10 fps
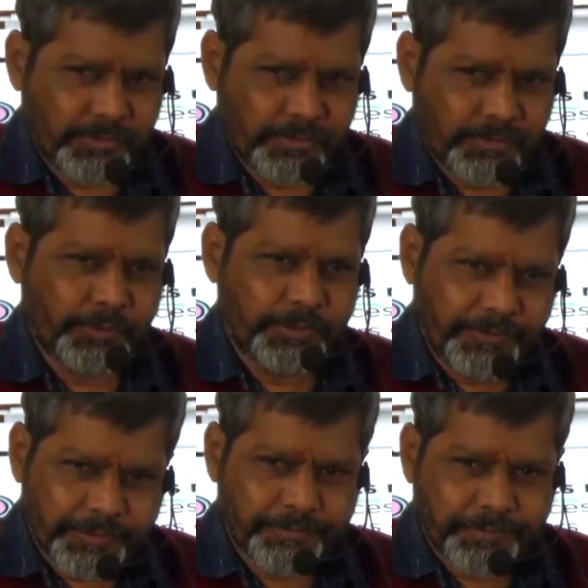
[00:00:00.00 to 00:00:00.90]
So
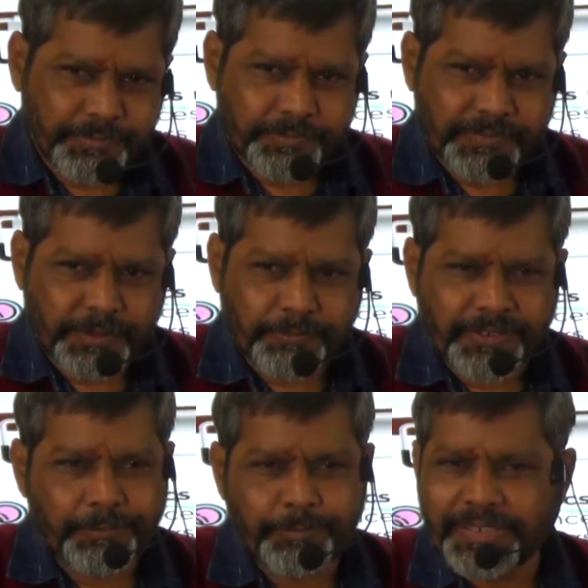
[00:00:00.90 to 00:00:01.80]
even the
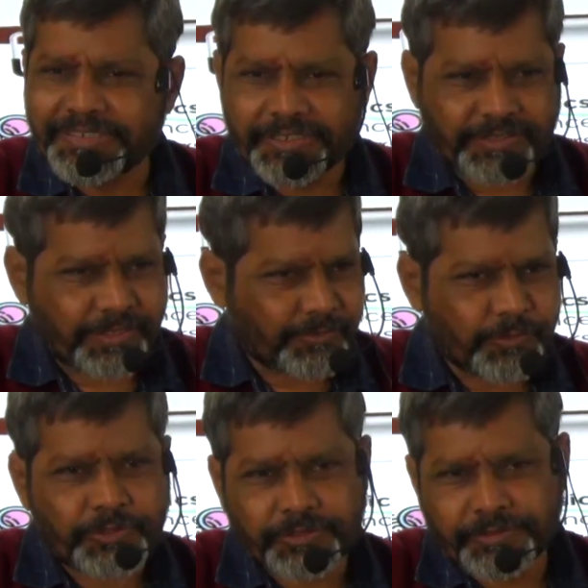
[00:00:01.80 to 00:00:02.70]
very basics
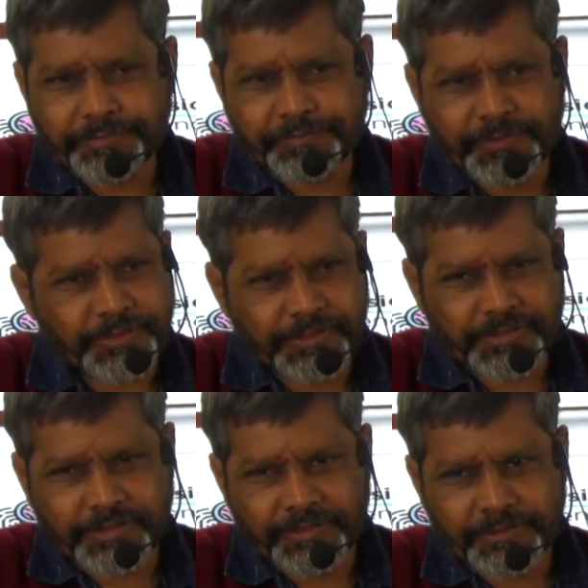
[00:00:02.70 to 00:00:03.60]
onwards, it is
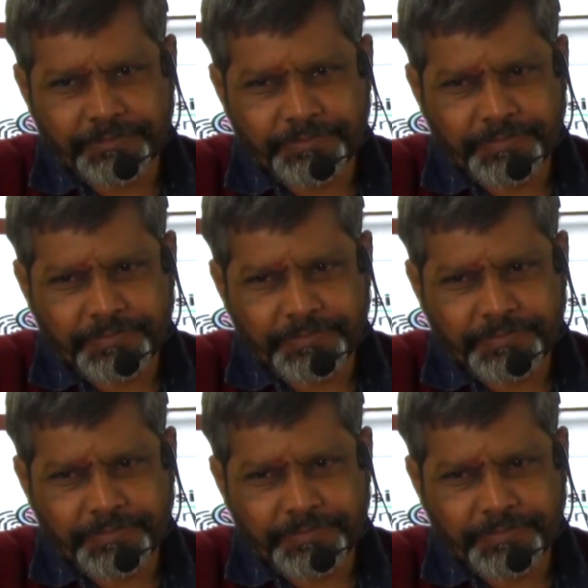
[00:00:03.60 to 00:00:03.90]
concerned.